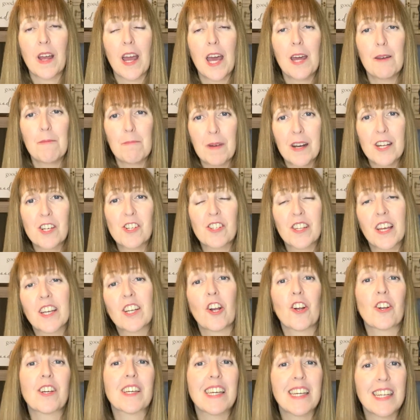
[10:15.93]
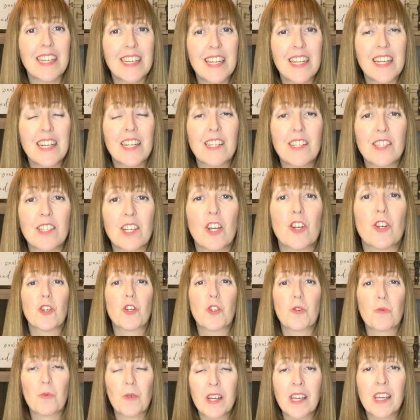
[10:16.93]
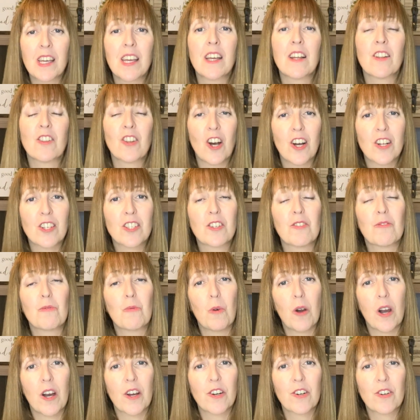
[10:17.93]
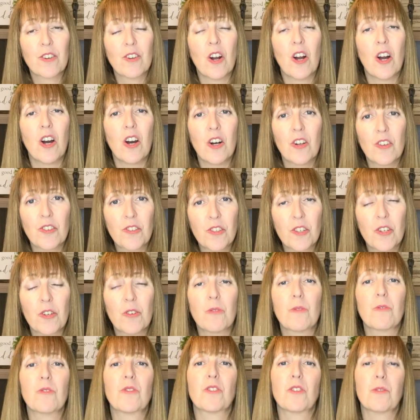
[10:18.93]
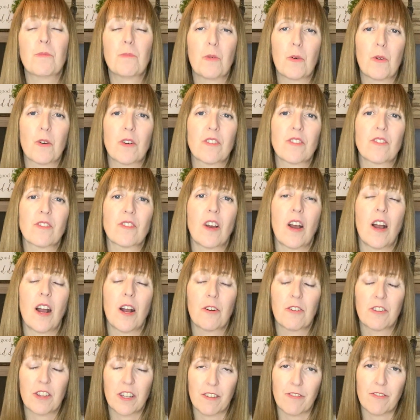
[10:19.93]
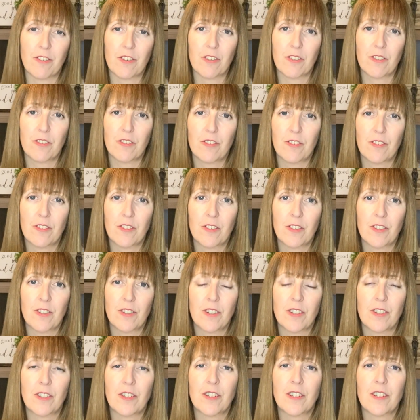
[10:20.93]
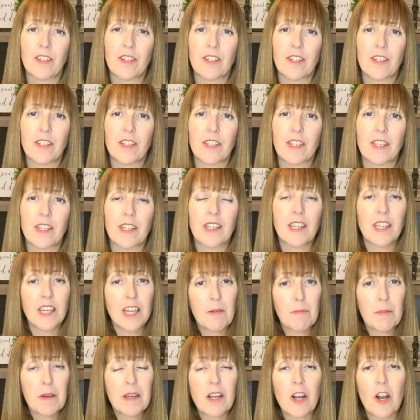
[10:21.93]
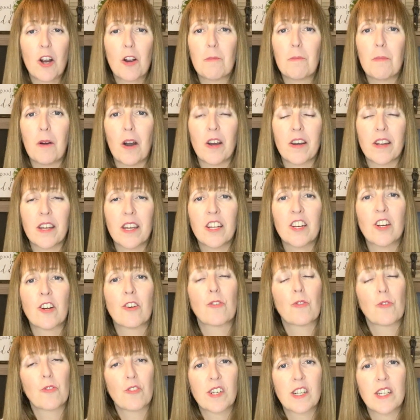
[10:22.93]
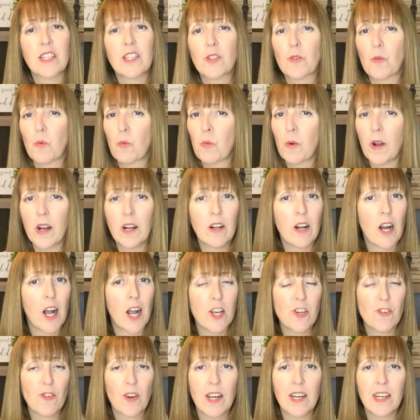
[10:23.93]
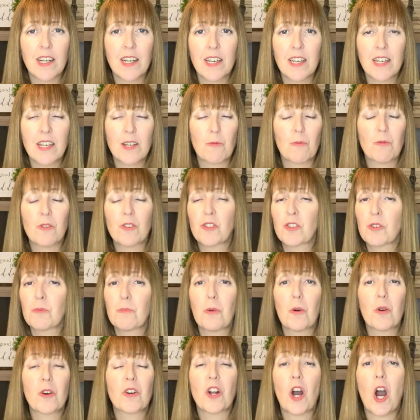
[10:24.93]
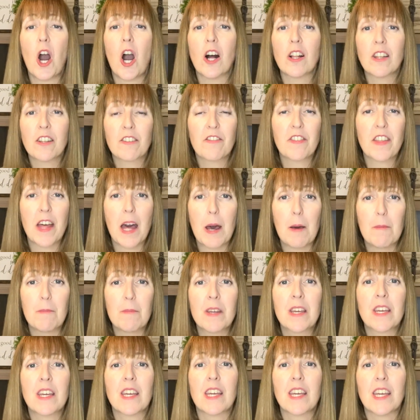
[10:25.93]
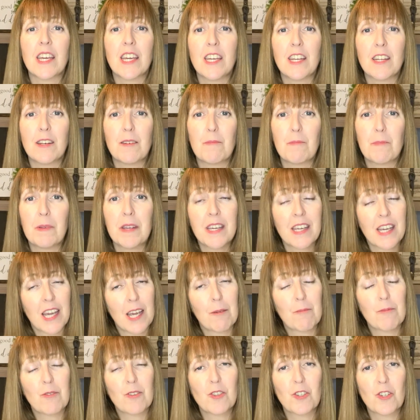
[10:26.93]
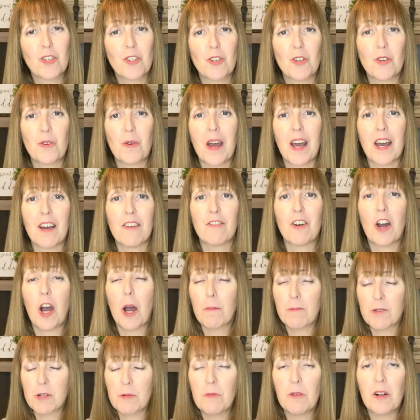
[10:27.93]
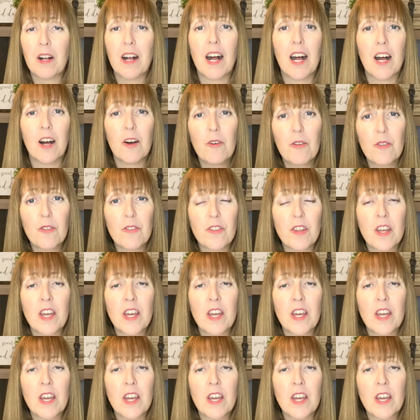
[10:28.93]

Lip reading: And much like our kidneys, drinking lots of water also supports our liver. Keeping our body and our organs well hydrated will support all of them in being able to have optimal health,